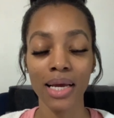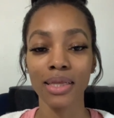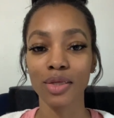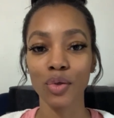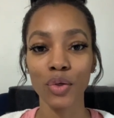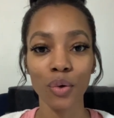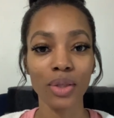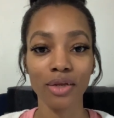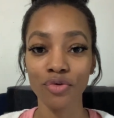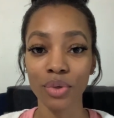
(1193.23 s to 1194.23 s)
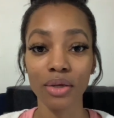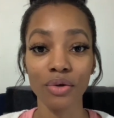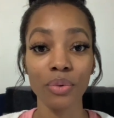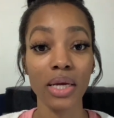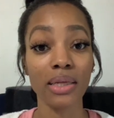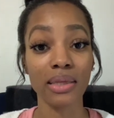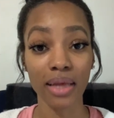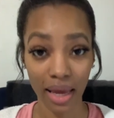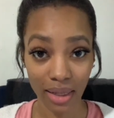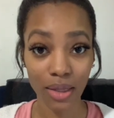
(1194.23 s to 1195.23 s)
So know that you can do
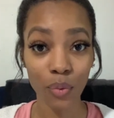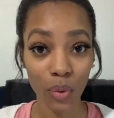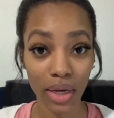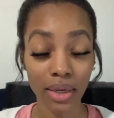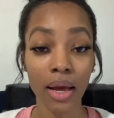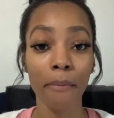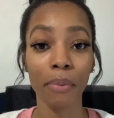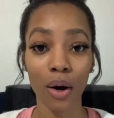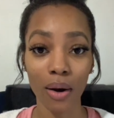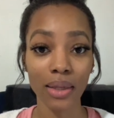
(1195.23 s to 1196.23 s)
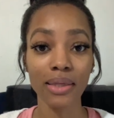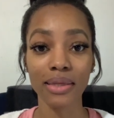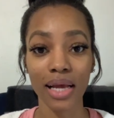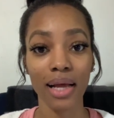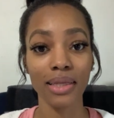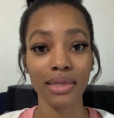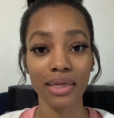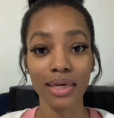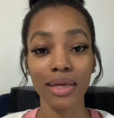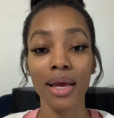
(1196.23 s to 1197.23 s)
exactly what Paul and Silas
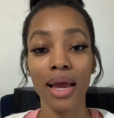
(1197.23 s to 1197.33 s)
did,